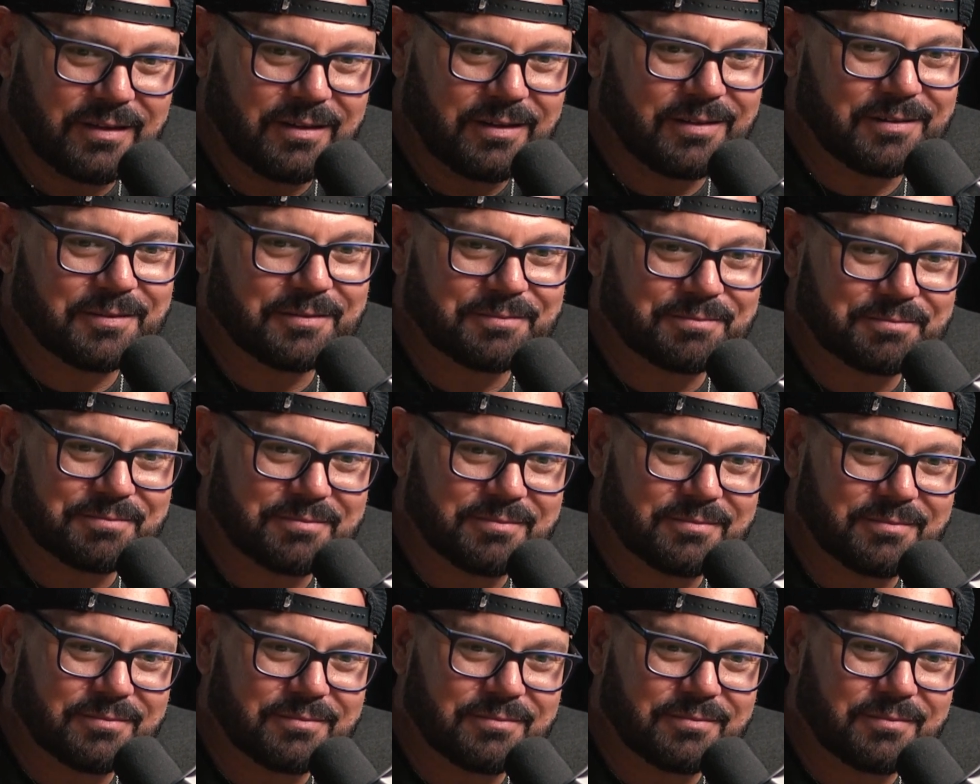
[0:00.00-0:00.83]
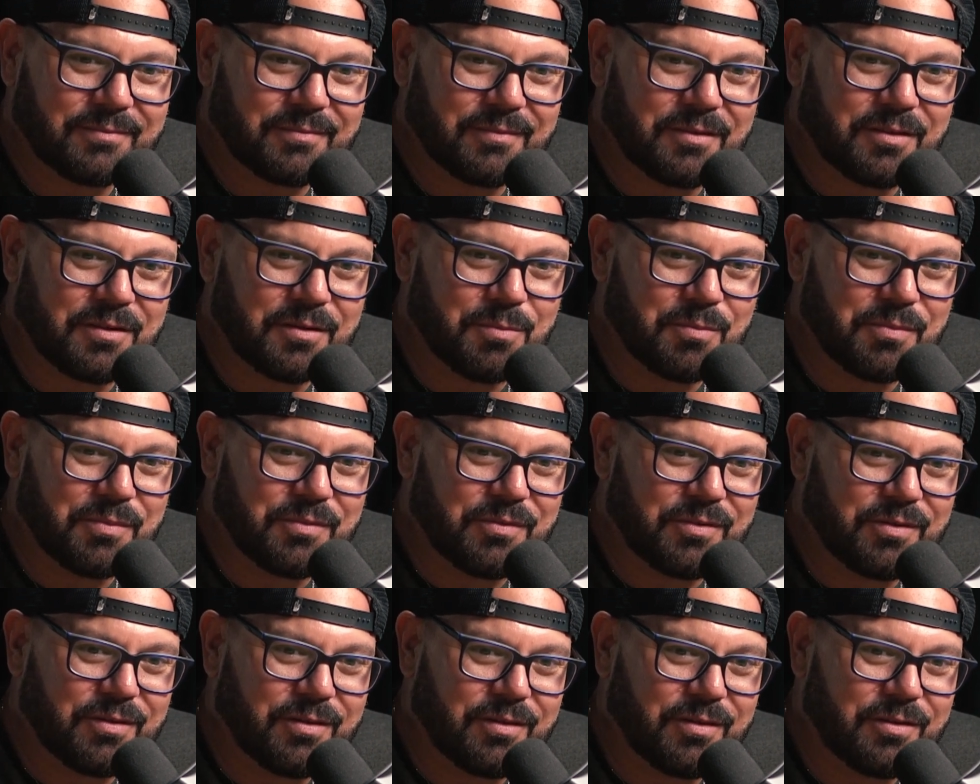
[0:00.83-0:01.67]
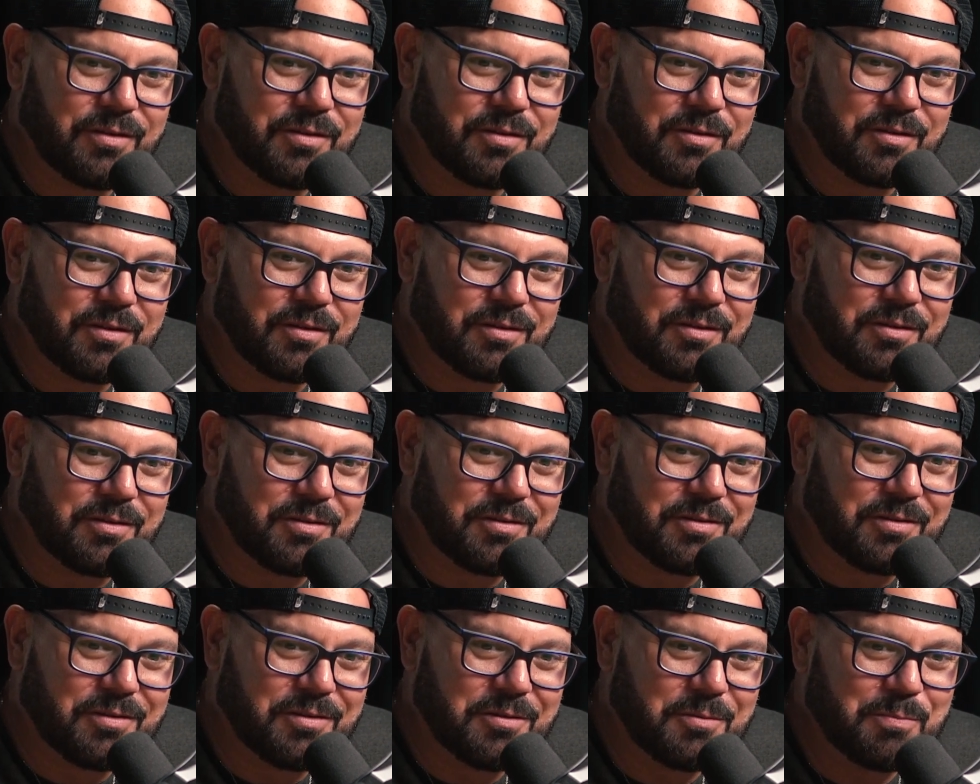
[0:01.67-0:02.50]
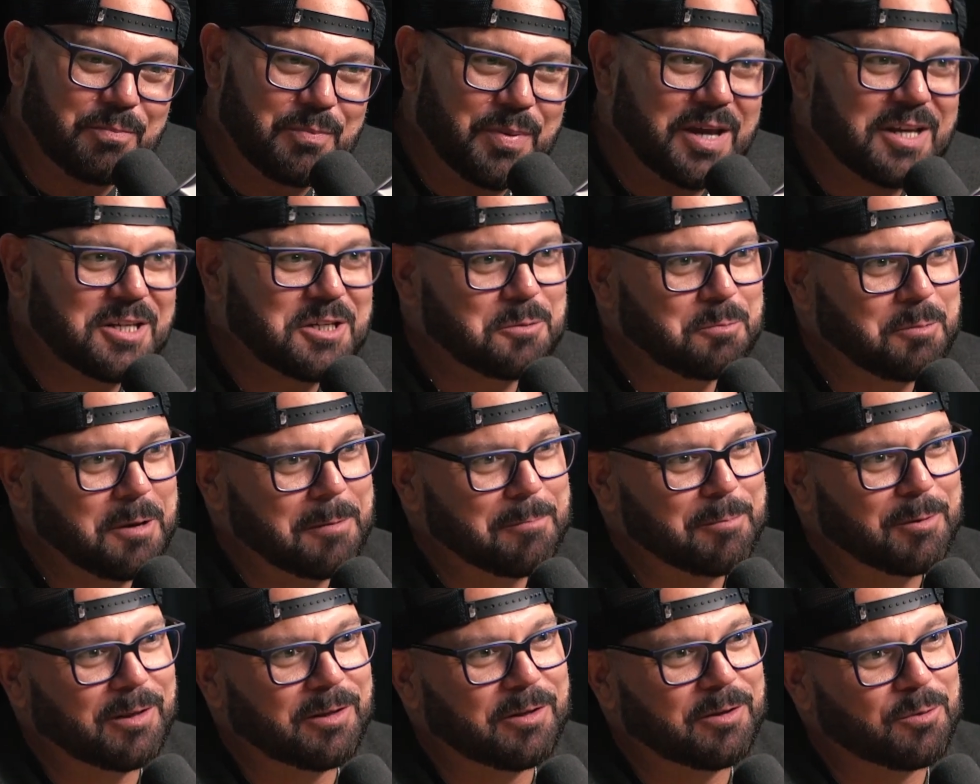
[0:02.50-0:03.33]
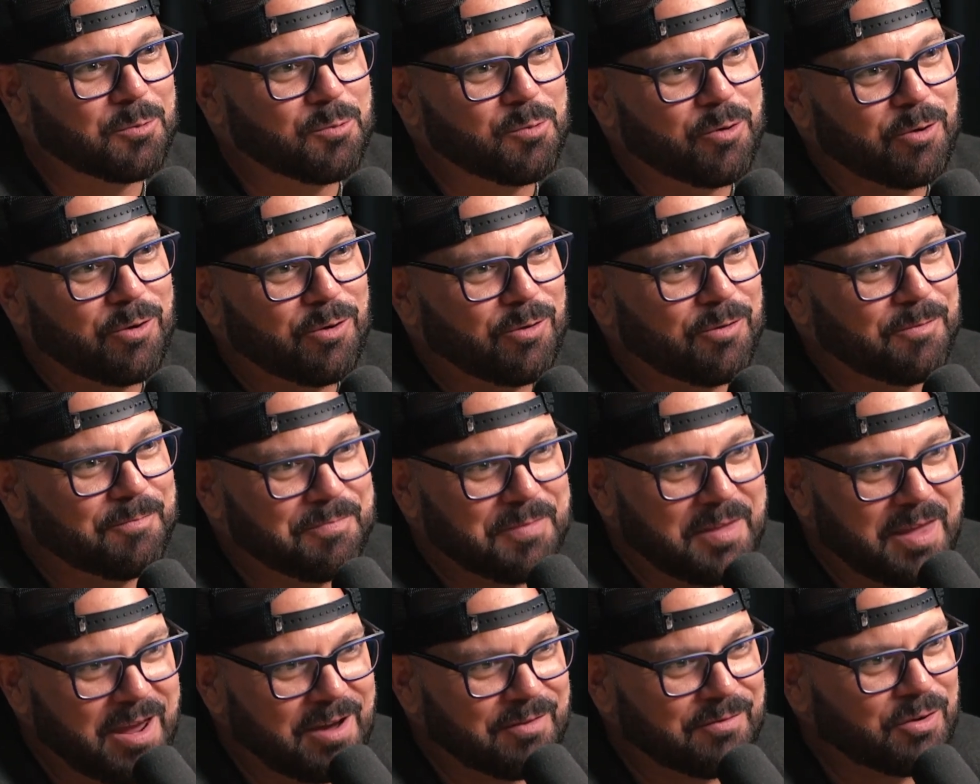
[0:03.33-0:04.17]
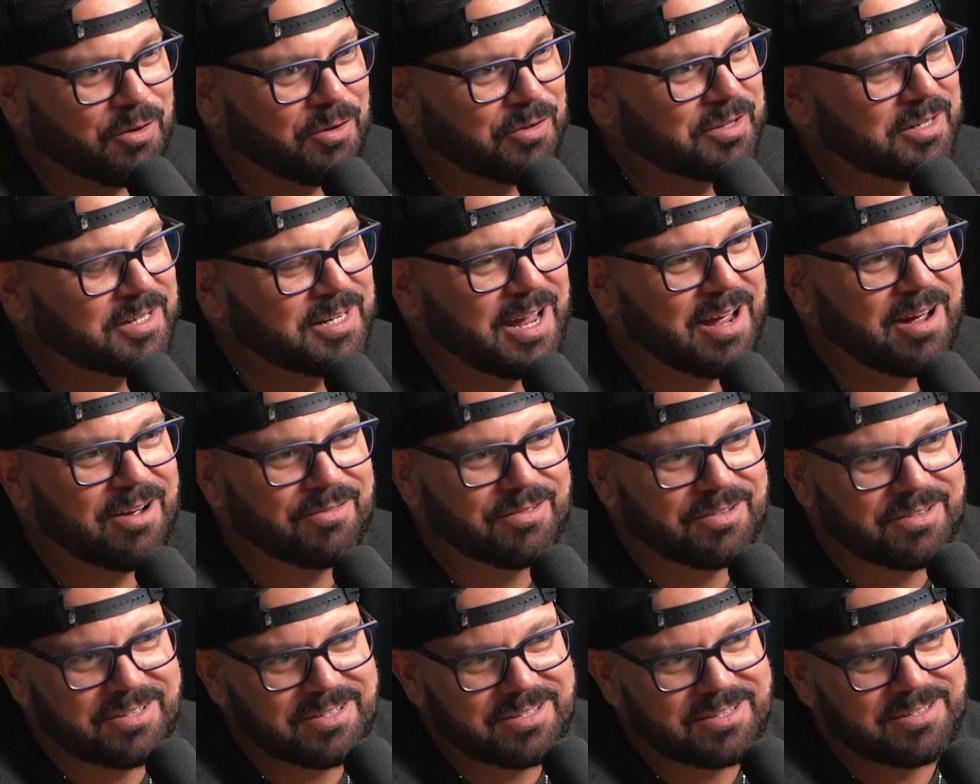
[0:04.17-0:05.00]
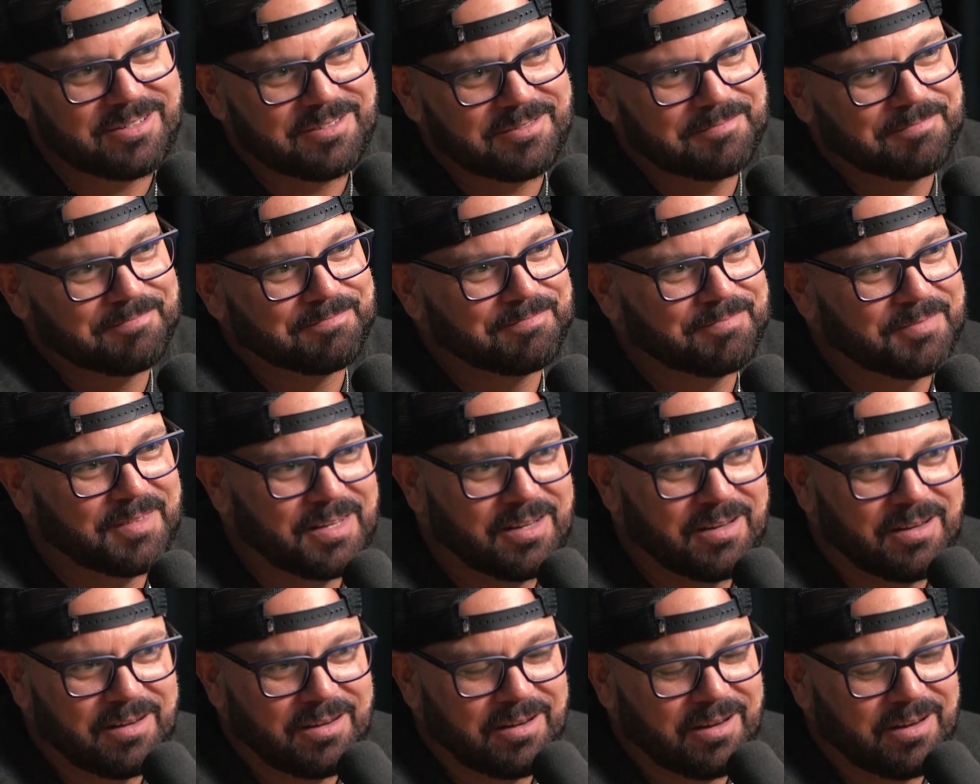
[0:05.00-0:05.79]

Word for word: um, the the the best people in the world have all the doubts, mm.